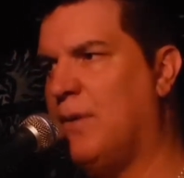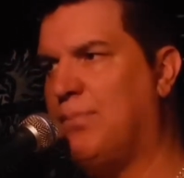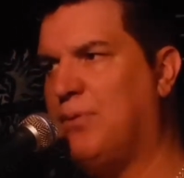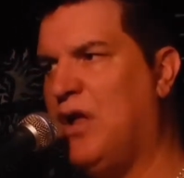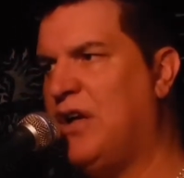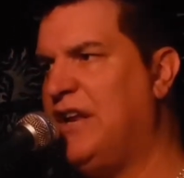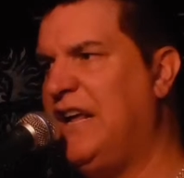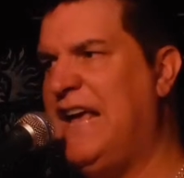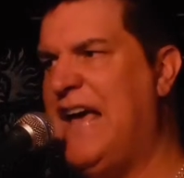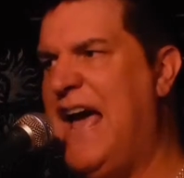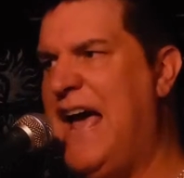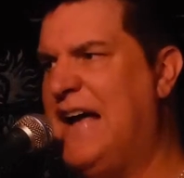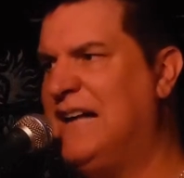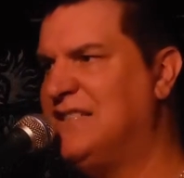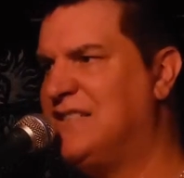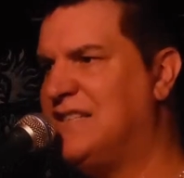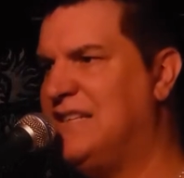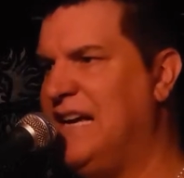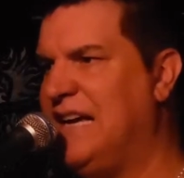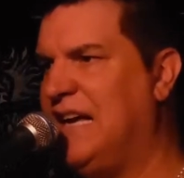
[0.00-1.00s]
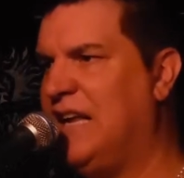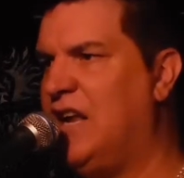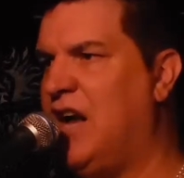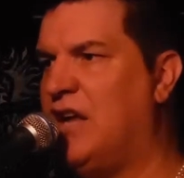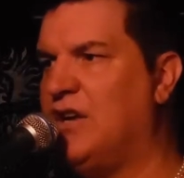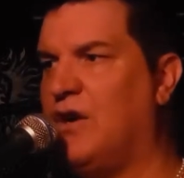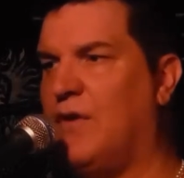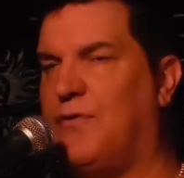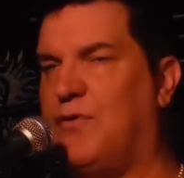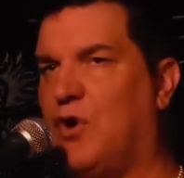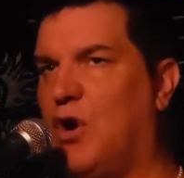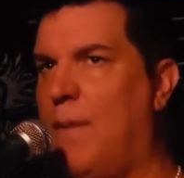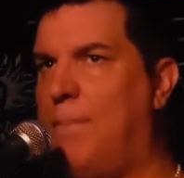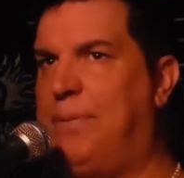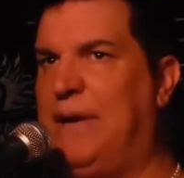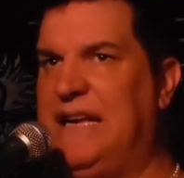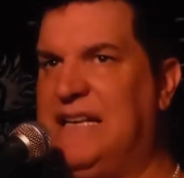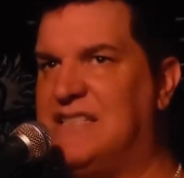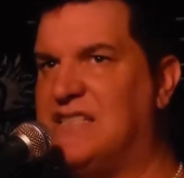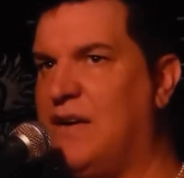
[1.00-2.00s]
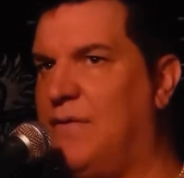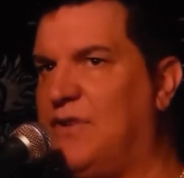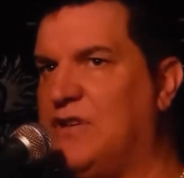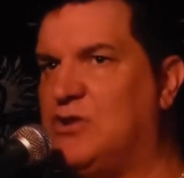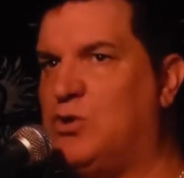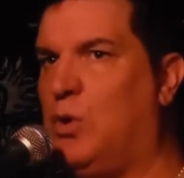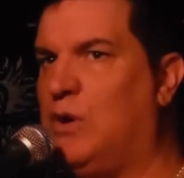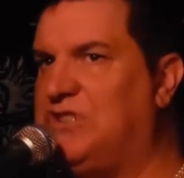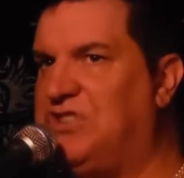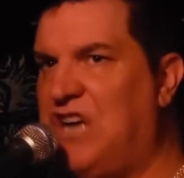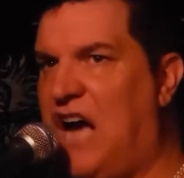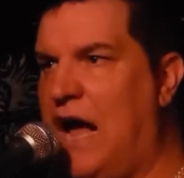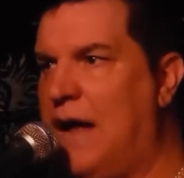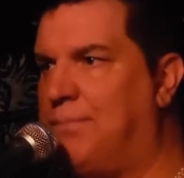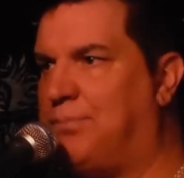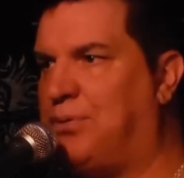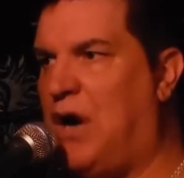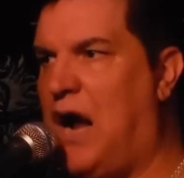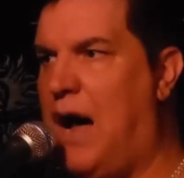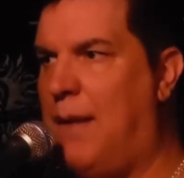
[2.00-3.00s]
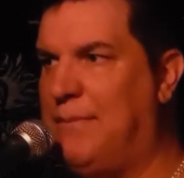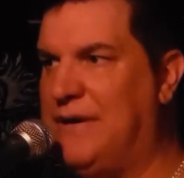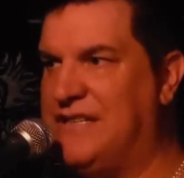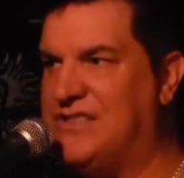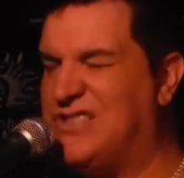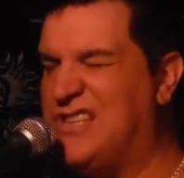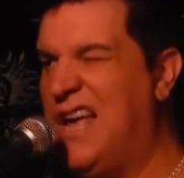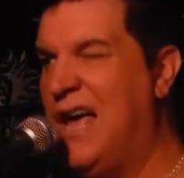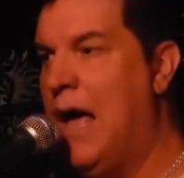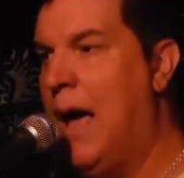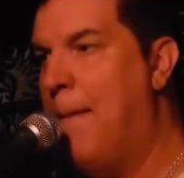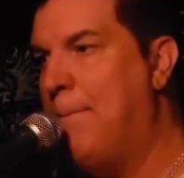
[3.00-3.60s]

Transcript: bloody hands digging under for a piece of a twitch-eyed promise.